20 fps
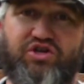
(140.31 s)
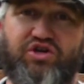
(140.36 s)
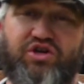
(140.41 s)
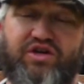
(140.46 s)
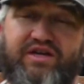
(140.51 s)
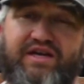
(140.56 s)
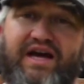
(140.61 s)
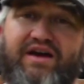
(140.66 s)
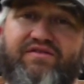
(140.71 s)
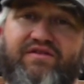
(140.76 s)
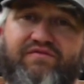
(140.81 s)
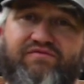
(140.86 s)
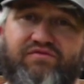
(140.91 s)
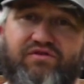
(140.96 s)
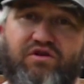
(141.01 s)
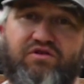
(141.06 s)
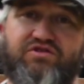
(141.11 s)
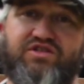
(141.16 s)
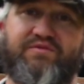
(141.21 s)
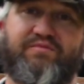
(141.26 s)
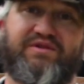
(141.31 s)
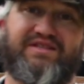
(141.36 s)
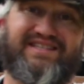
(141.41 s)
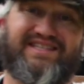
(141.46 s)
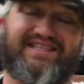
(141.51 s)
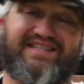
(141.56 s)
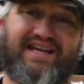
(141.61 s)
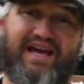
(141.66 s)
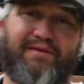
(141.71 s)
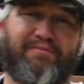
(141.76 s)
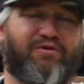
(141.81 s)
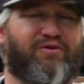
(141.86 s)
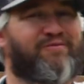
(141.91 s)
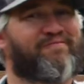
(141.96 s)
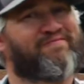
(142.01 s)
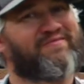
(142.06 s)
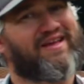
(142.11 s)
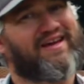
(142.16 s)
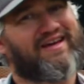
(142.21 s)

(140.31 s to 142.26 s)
good now that flows have been stable.